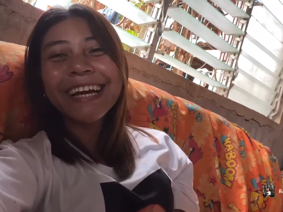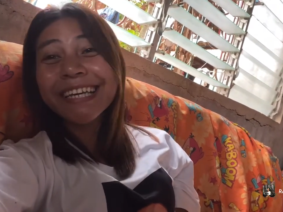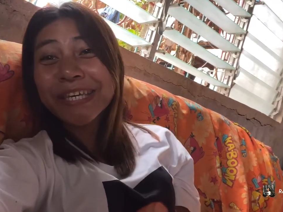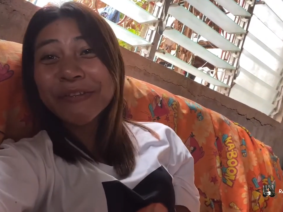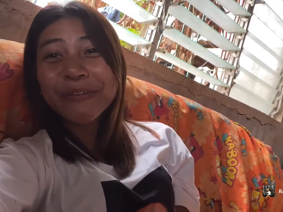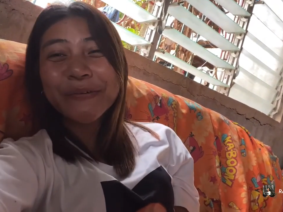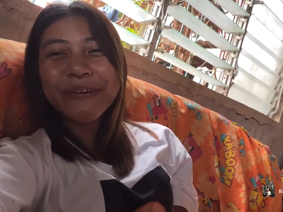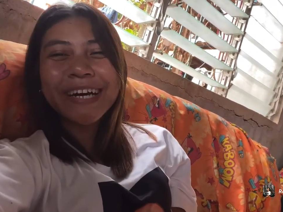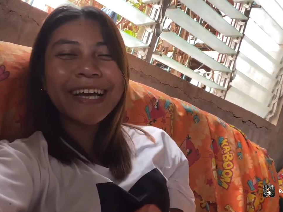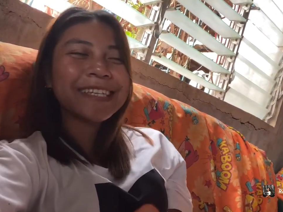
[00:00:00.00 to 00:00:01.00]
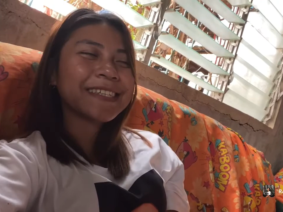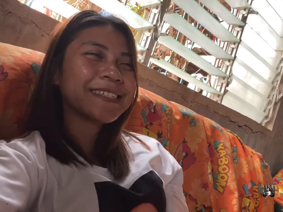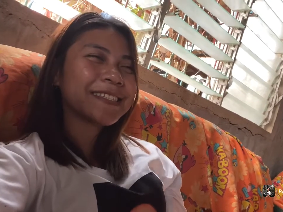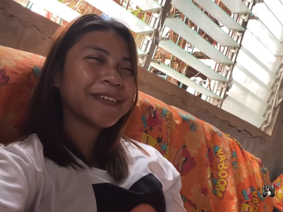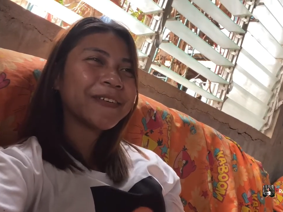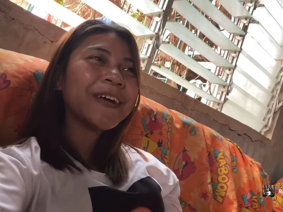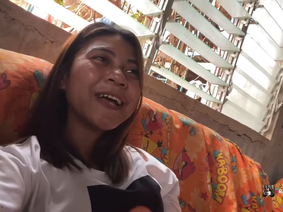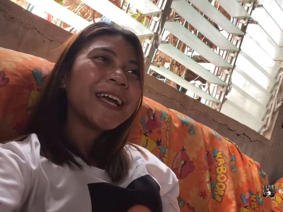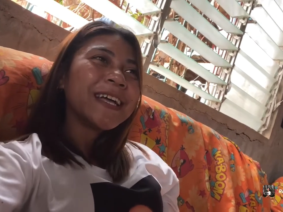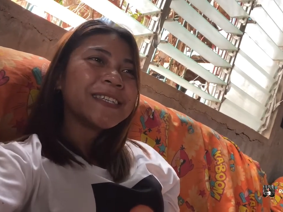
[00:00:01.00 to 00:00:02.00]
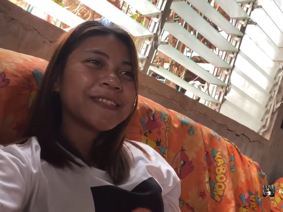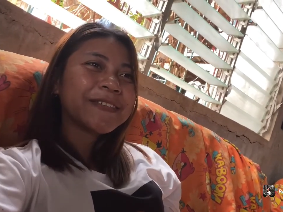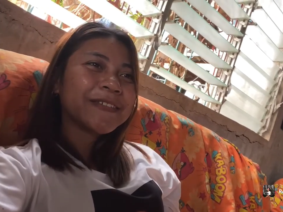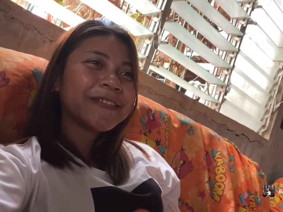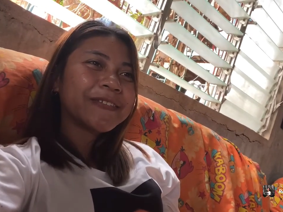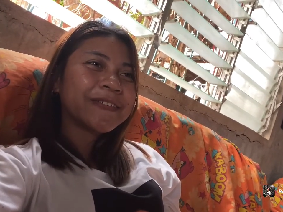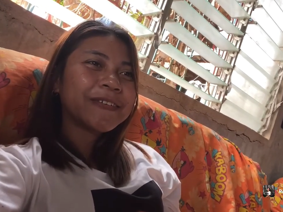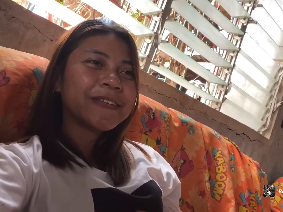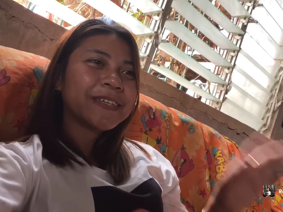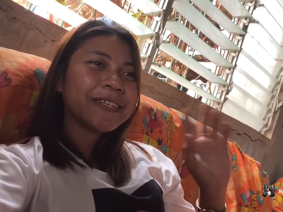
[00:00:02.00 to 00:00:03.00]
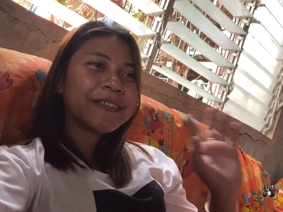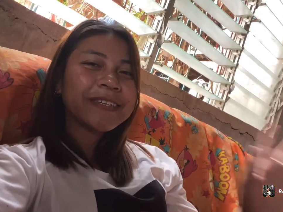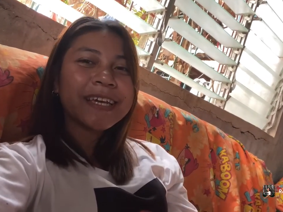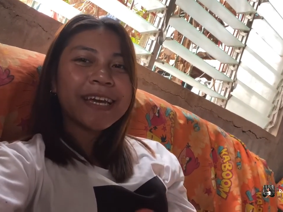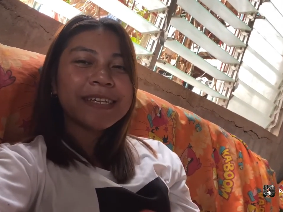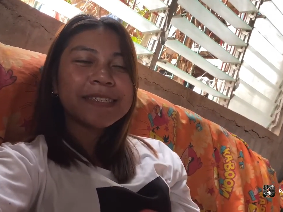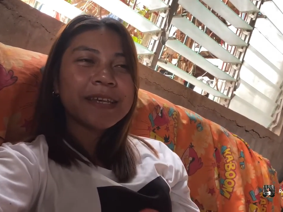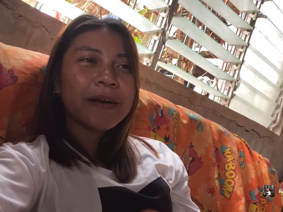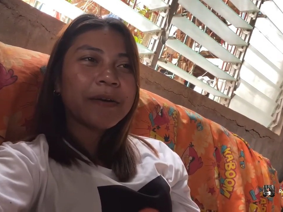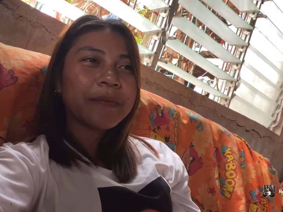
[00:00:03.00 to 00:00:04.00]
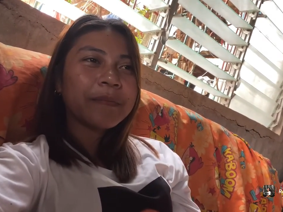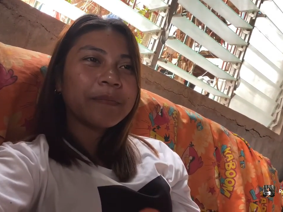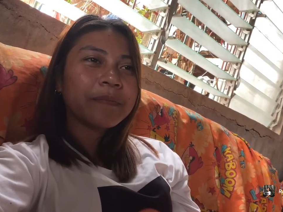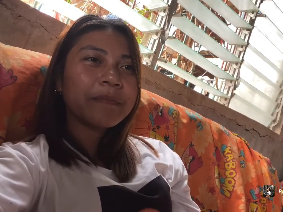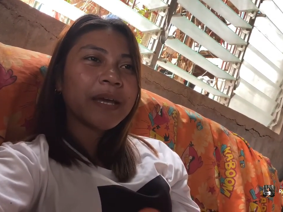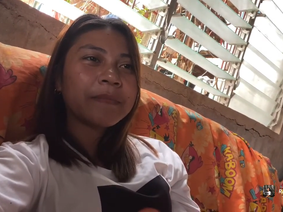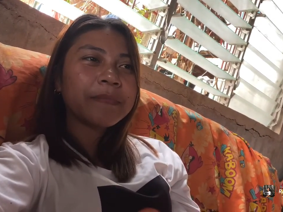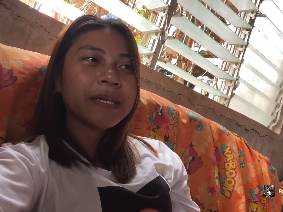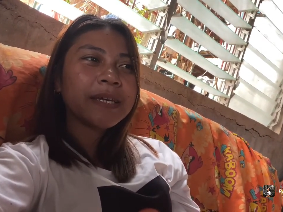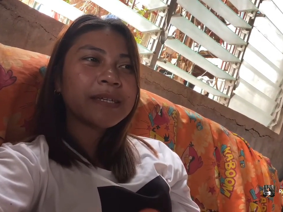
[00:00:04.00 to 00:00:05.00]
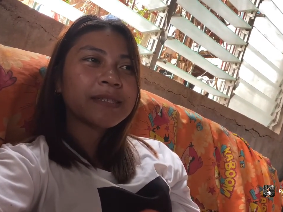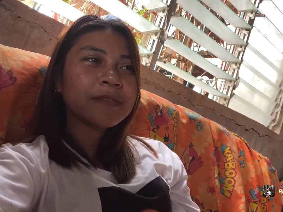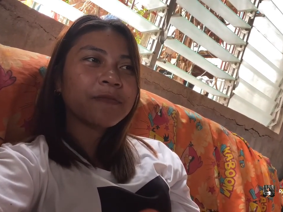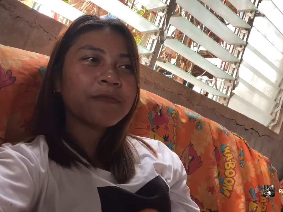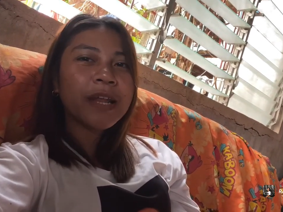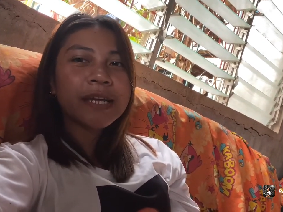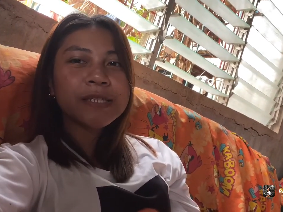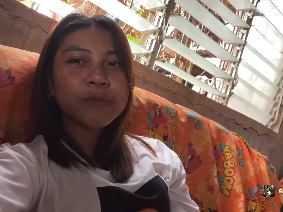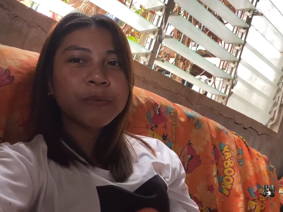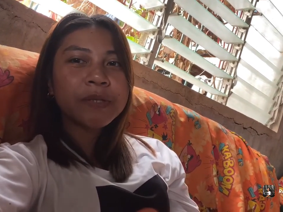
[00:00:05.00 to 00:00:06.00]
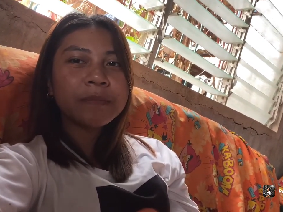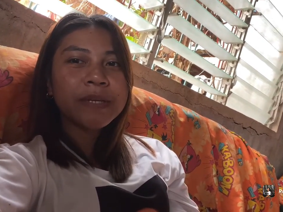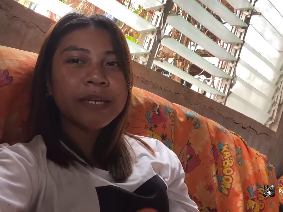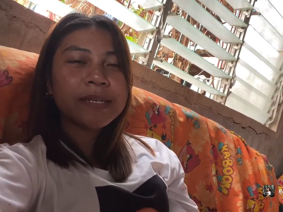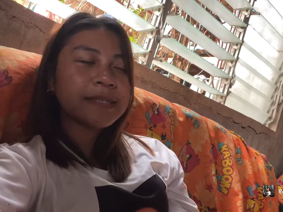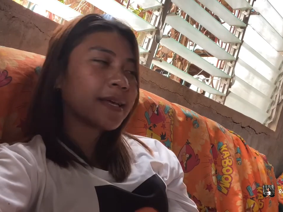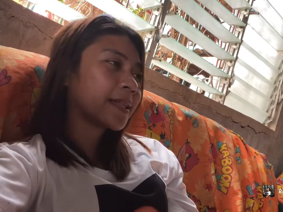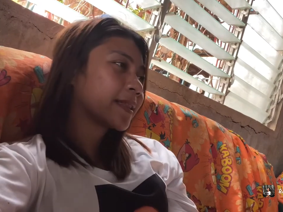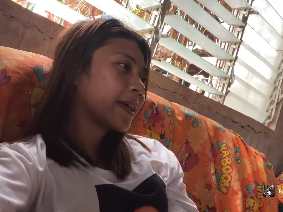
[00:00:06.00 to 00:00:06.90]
Cute na mga cousins ko. So, yun guys, my biggest flex would be is that